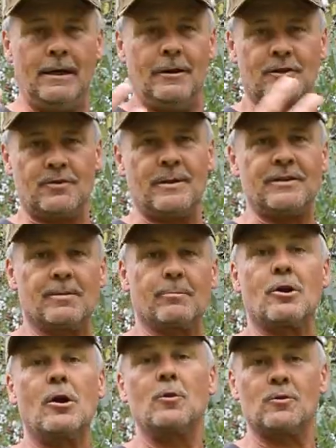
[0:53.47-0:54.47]
there's been some
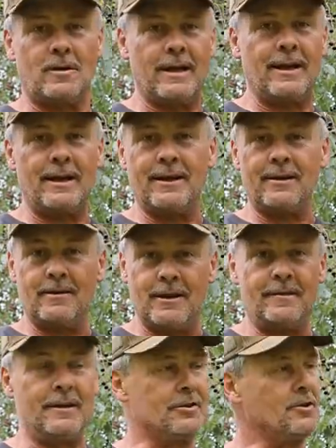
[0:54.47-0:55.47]
crows landing
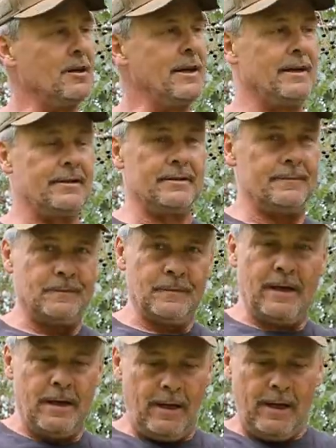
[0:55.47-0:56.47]
underneath these trees
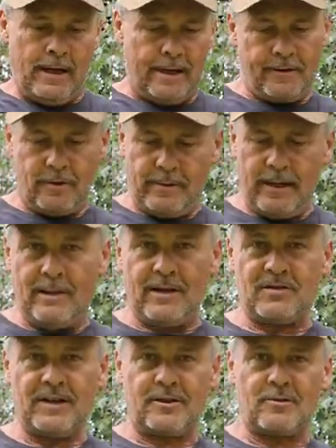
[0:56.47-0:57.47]
and there will be about
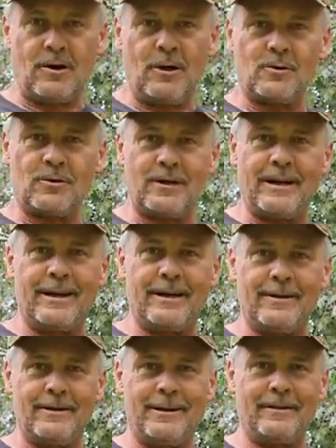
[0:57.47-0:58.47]
six crows laying
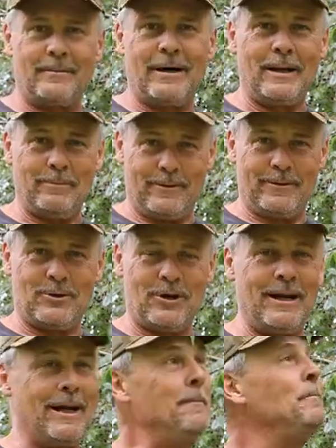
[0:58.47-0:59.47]
underneath the bottom of the
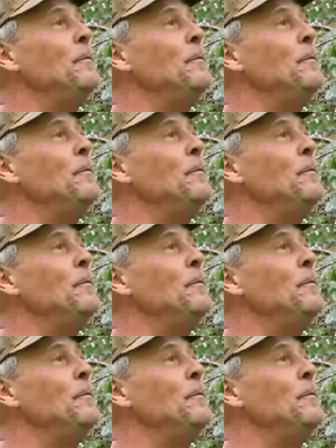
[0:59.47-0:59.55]
tree